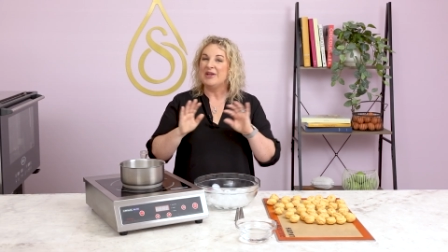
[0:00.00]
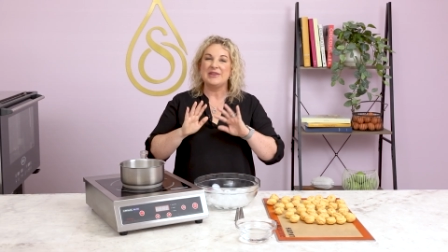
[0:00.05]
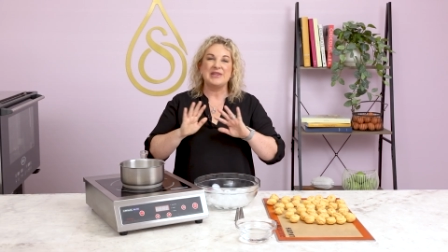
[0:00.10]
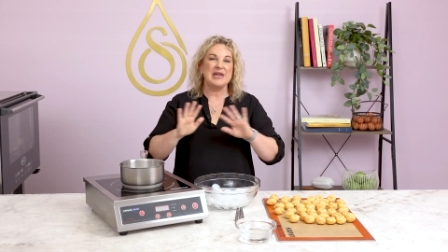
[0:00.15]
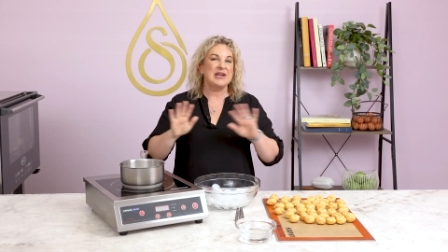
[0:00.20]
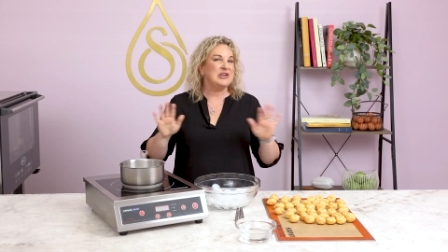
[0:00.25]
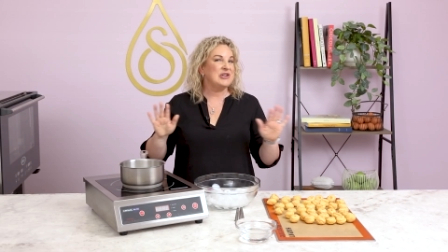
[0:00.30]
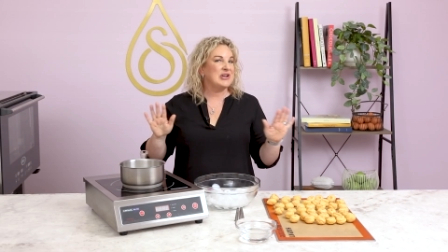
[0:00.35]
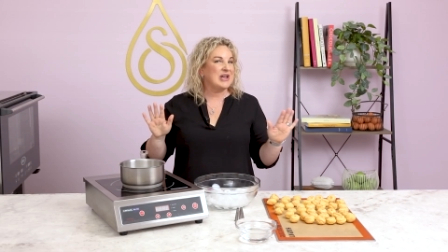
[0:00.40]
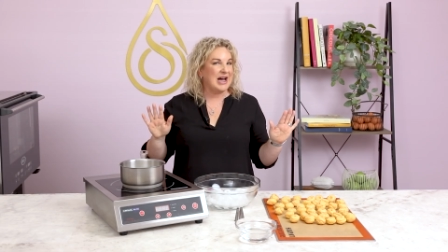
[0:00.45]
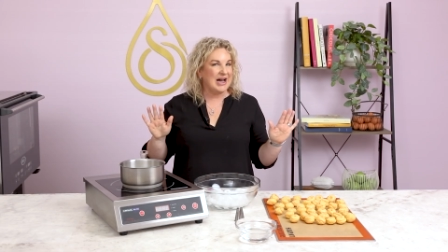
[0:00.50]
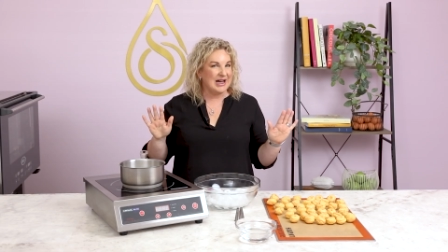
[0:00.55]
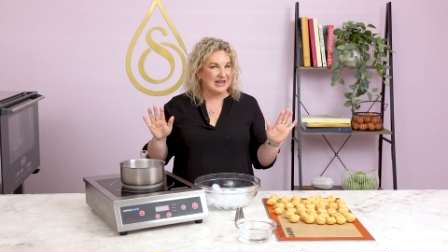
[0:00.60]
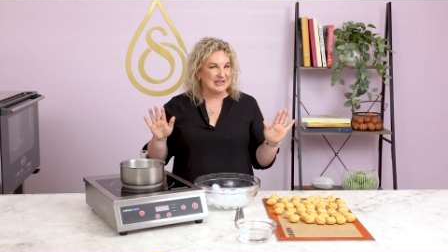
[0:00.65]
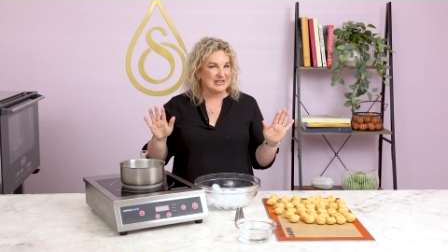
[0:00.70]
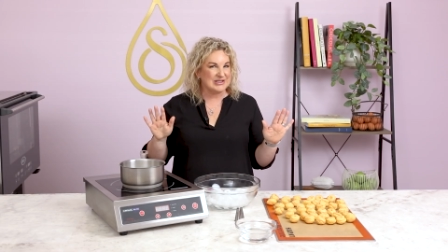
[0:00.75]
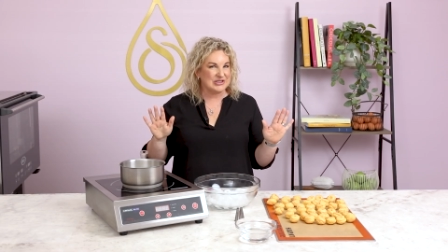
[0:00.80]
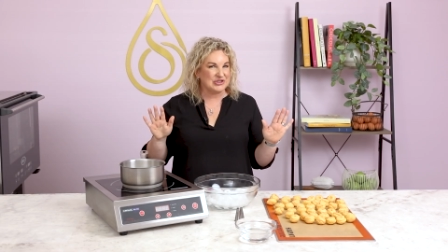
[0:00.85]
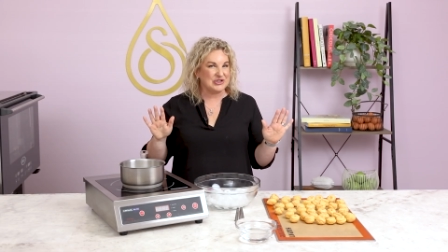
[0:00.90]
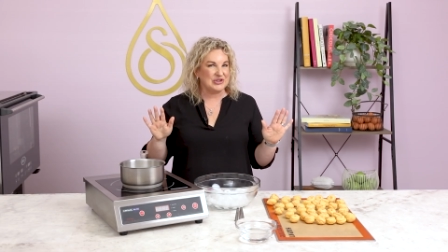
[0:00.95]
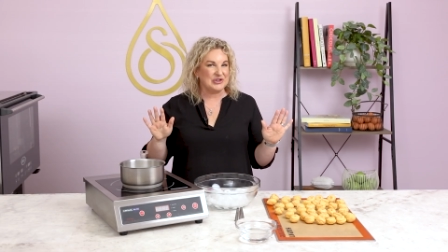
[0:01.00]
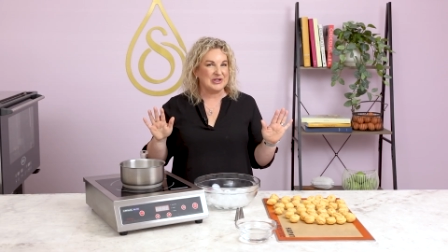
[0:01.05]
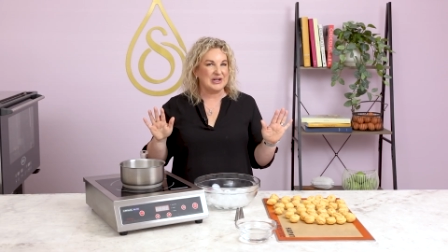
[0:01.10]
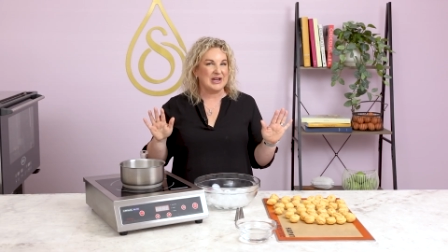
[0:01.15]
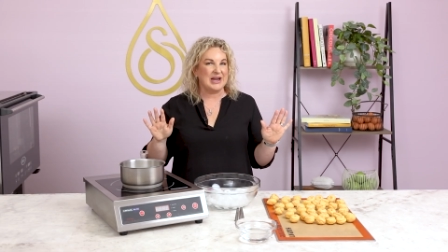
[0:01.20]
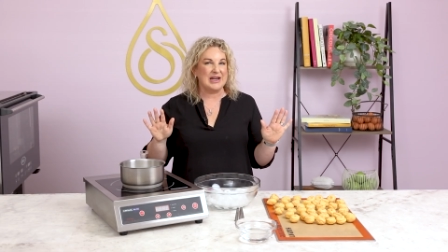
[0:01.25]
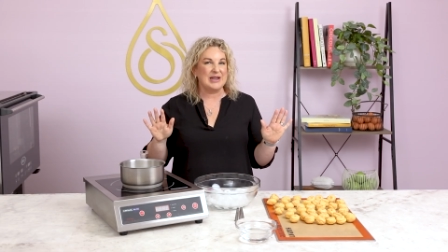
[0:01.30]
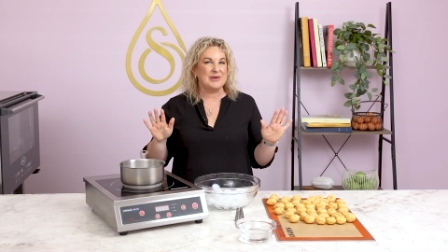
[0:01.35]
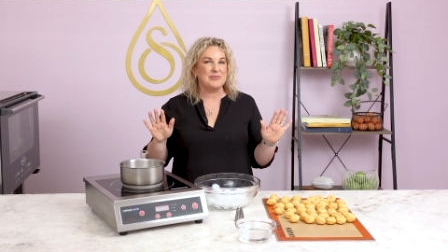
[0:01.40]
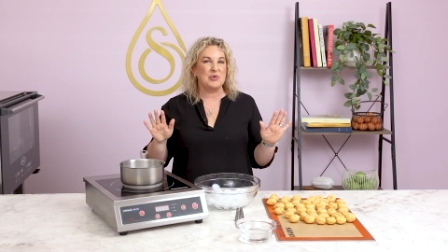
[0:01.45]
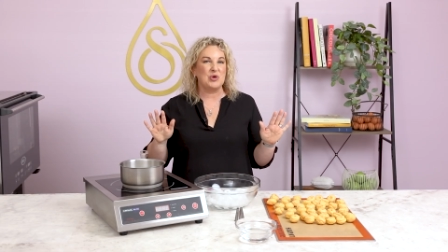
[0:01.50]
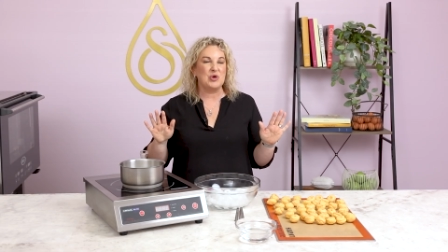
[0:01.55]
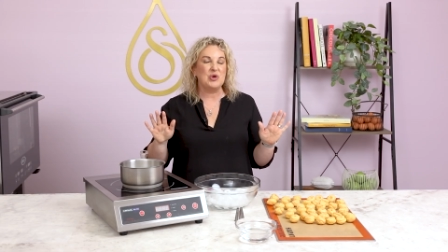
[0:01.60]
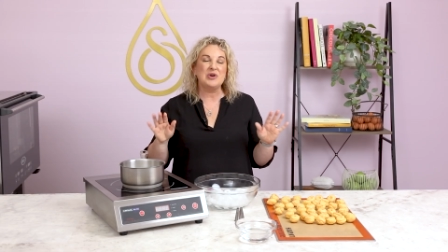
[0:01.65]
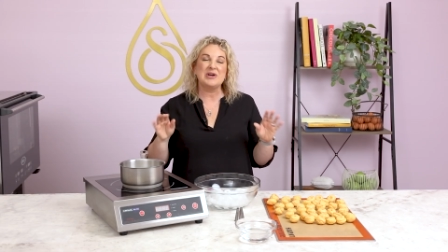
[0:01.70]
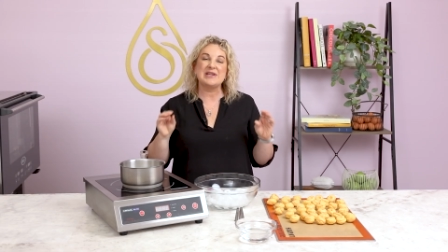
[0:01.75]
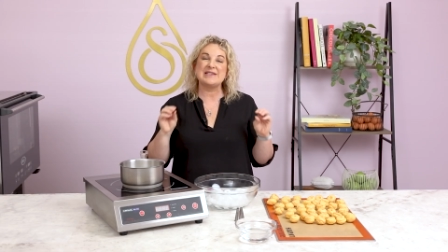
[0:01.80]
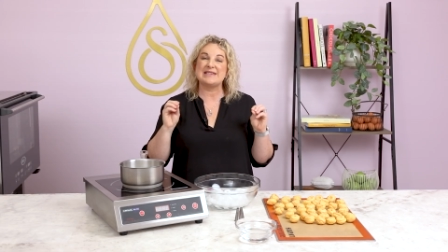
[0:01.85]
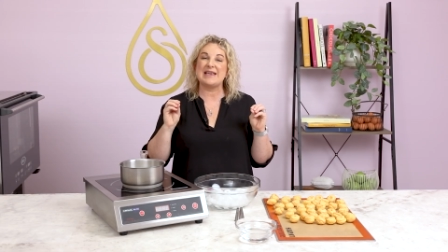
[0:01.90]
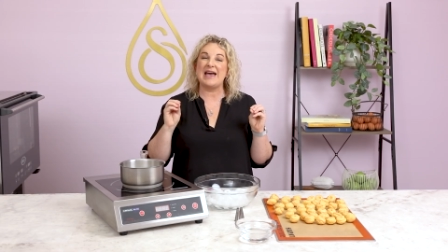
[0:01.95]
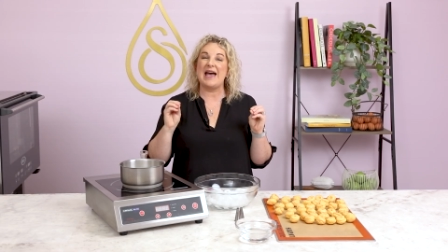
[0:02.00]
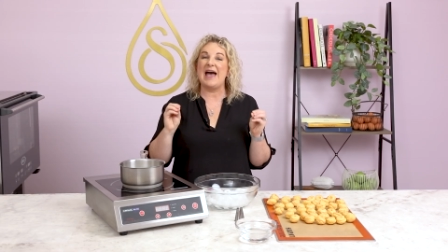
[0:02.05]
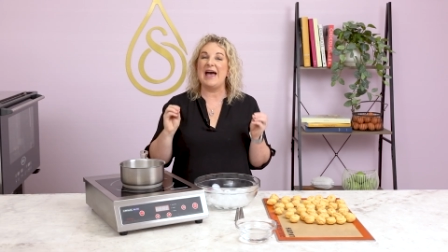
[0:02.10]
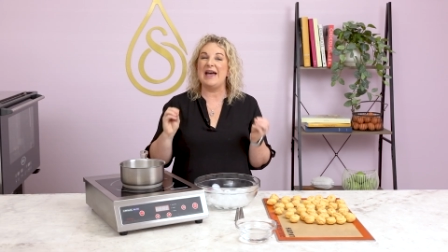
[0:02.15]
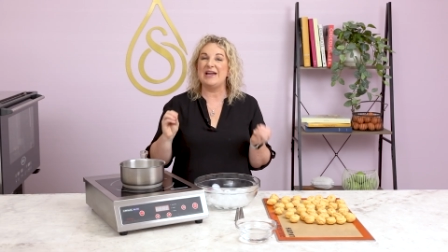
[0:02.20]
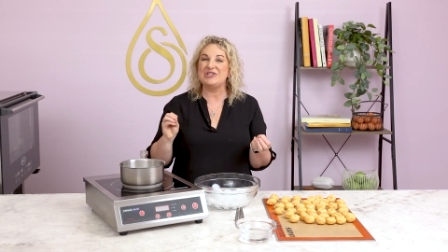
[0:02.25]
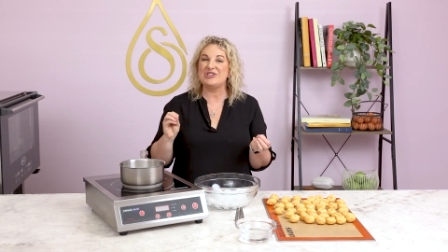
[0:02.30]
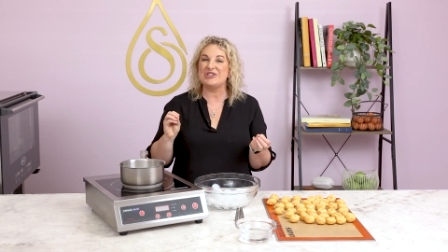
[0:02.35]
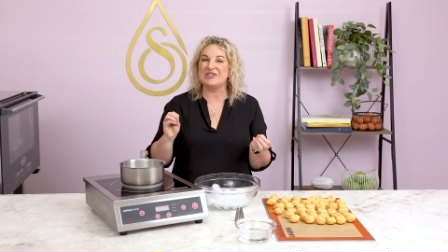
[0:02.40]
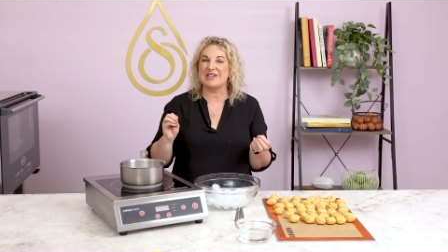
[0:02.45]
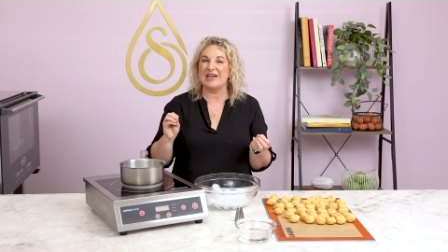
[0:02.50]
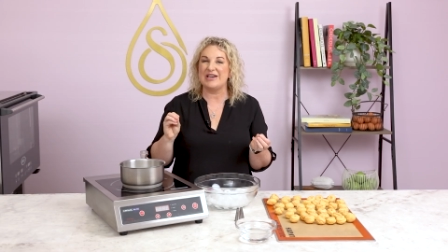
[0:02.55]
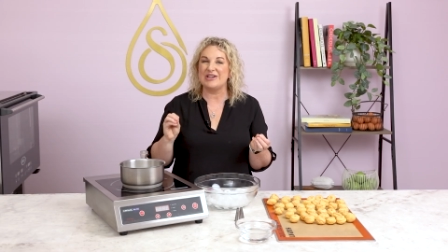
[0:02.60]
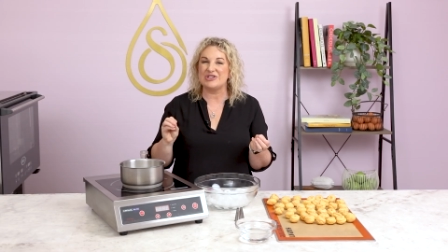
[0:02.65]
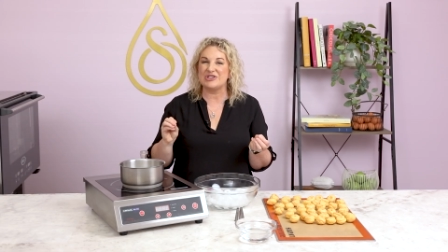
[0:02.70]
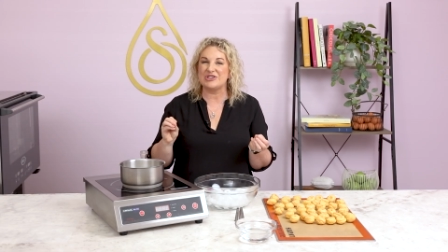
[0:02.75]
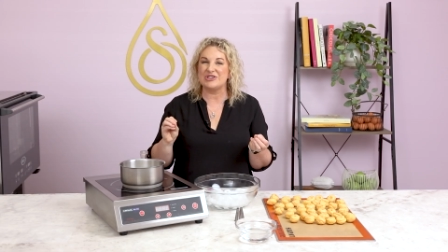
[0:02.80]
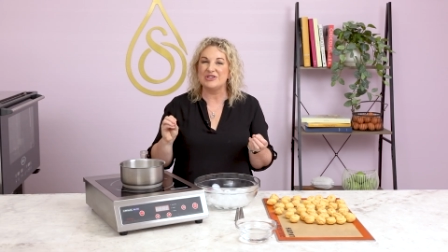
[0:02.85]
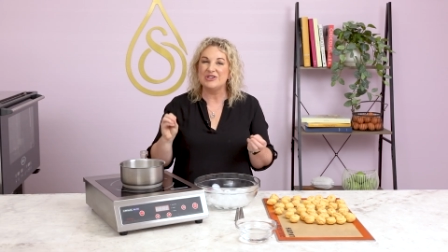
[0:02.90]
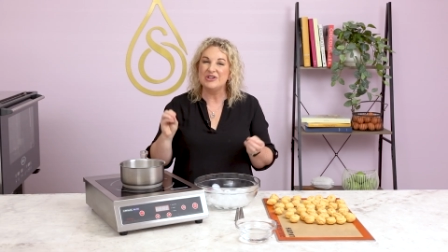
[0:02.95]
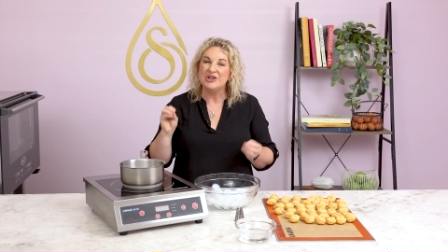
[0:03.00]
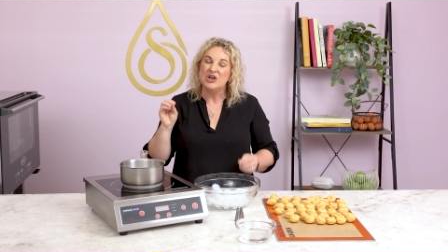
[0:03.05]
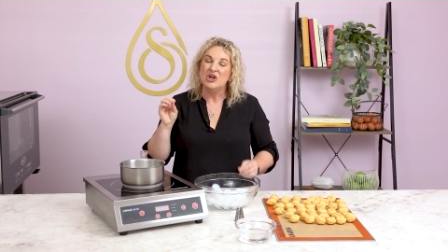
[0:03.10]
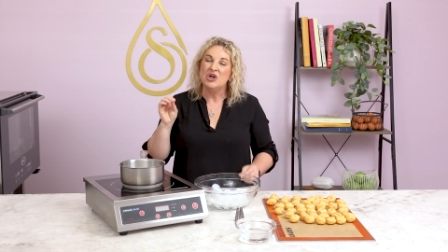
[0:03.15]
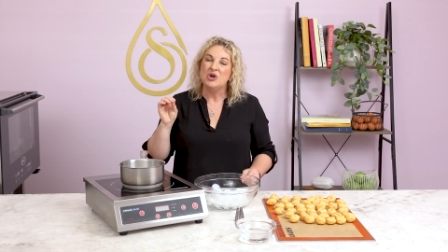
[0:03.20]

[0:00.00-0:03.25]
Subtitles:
then you can't stir it anymore because that agitation